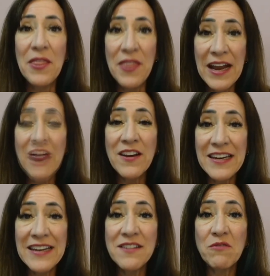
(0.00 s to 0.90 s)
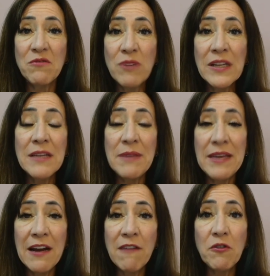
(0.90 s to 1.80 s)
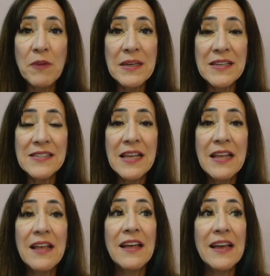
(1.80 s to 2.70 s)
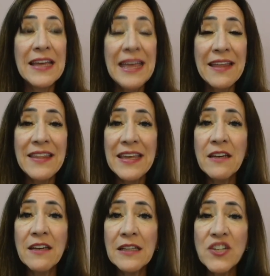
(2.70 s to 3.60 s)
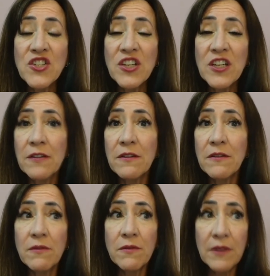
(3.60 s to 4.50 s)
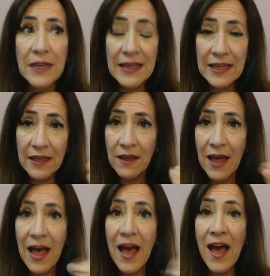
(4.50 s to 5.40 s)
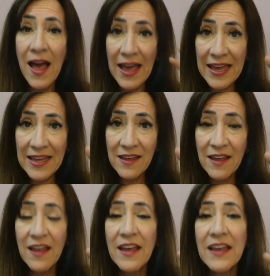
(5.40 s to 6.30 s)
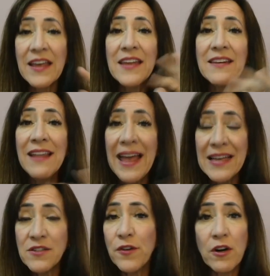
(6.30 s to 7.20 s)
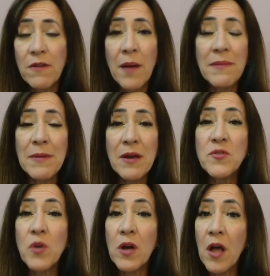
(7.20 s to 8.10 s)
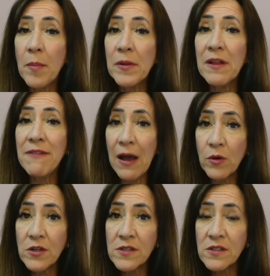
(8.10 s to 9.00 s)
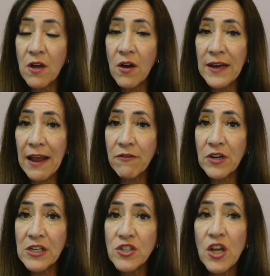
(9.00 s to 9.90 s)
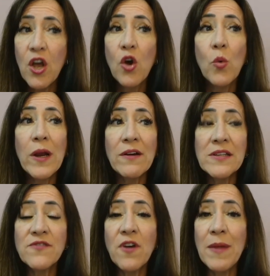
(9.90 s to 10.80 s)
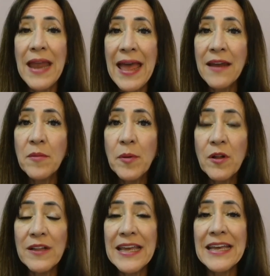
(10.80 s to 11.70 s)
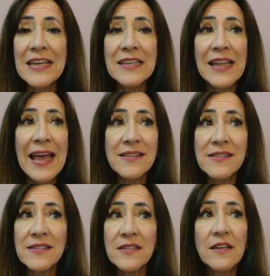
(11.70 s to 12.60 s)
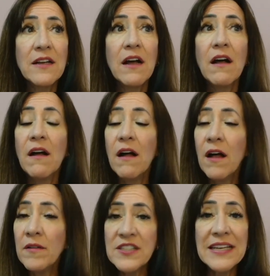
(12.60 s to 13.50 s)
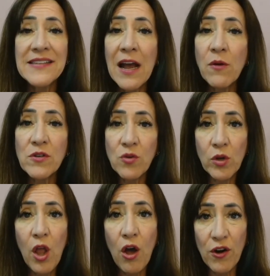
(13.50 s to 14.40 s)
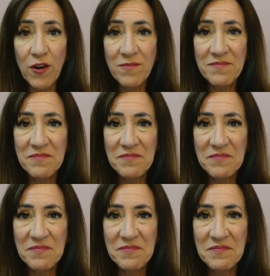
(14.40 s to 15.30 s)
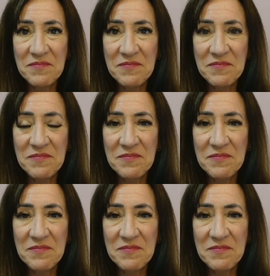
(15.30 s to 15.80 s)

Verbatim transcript: They are going to need to really be careful because again, the inhalation high can yes. last for up, maybe up to a couple of hours on average. Whereas from an edible, it can last six hours or longer. Wow.